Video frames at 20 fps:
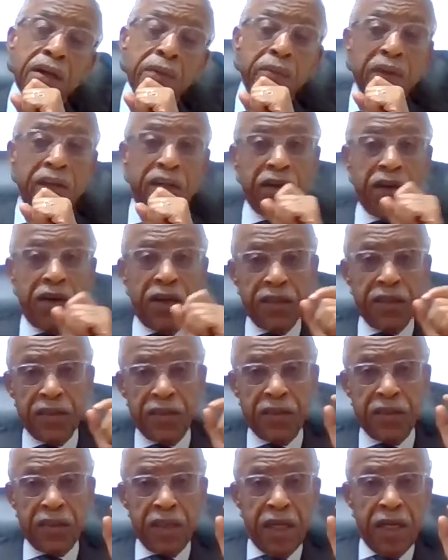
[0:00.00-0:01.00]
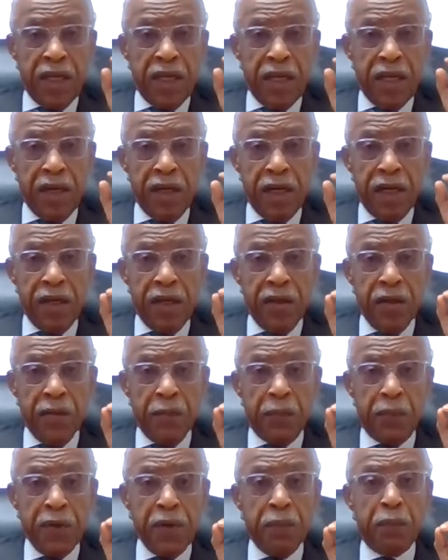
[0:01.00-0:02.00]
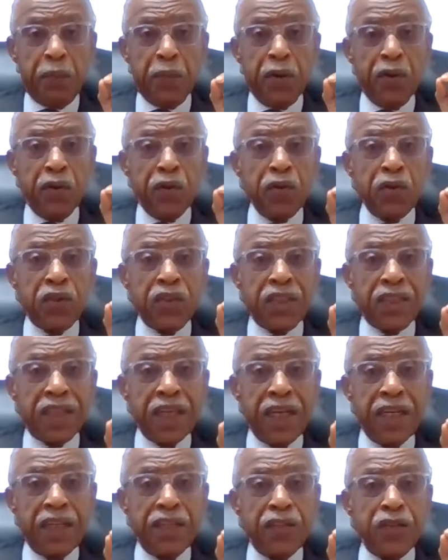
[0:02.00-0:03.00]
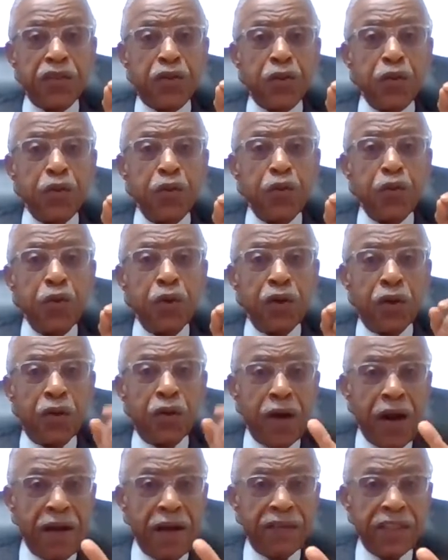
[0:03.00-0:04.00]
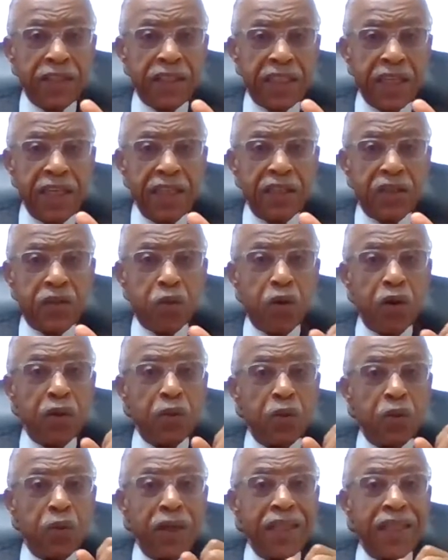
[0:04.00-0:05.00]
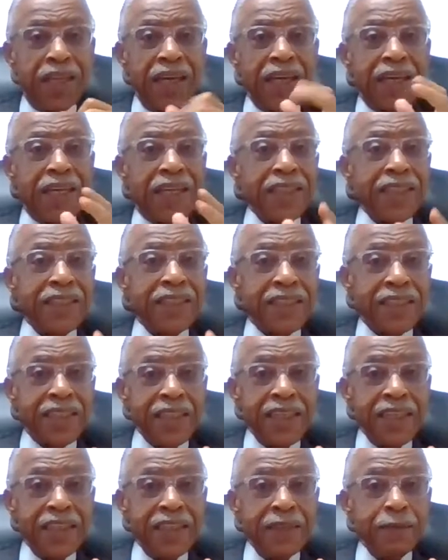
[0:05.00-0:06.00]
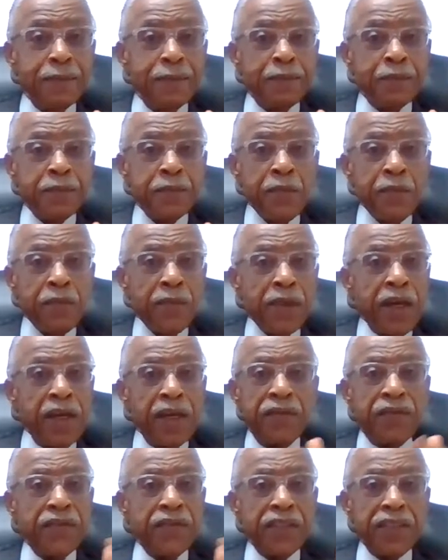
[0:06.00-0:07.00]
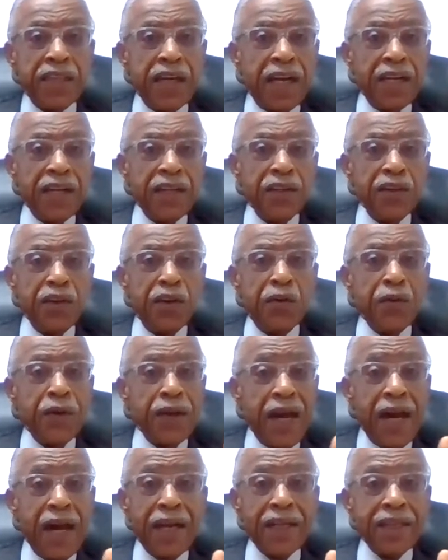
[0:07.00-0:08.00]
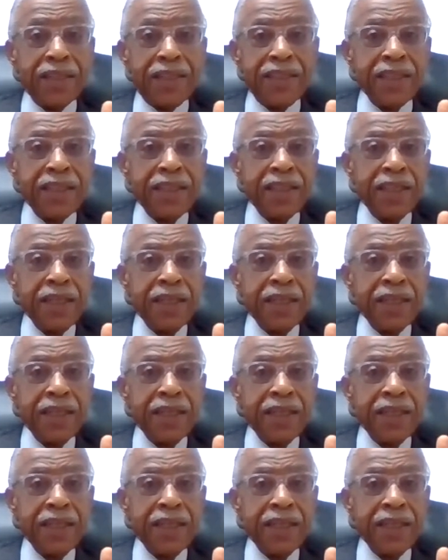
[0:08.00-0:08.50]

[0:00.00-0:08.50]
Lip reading: because people tend to gravitate toward what they can see. And if it's not in your reality,